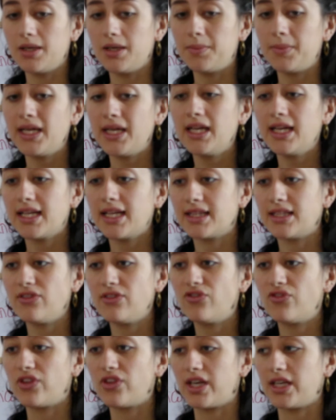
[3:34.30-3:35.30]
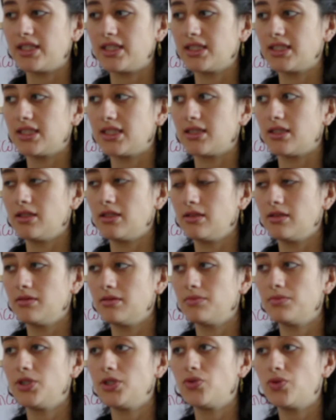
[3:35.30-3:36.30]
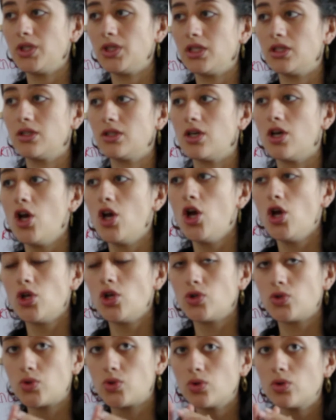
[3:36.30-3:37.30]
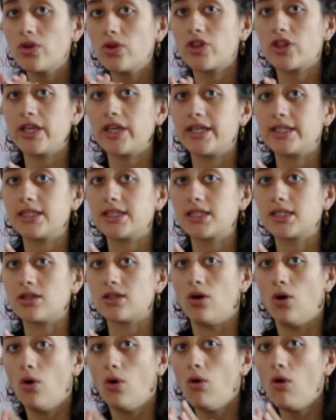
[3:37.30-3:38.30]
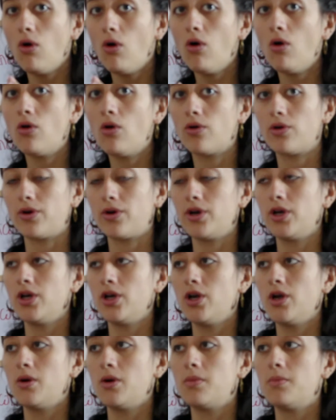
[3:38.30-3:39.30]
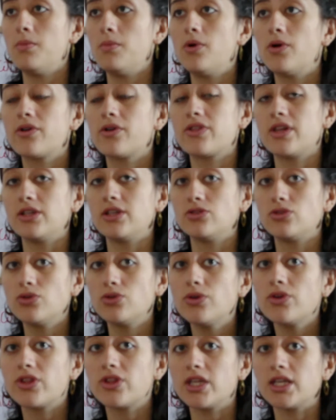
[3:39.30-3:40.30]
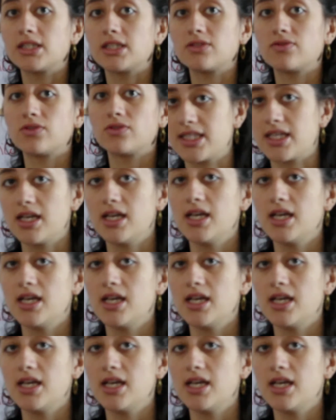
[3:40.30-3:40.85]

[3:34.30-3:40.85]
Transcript: making a difference between two things or more than two things,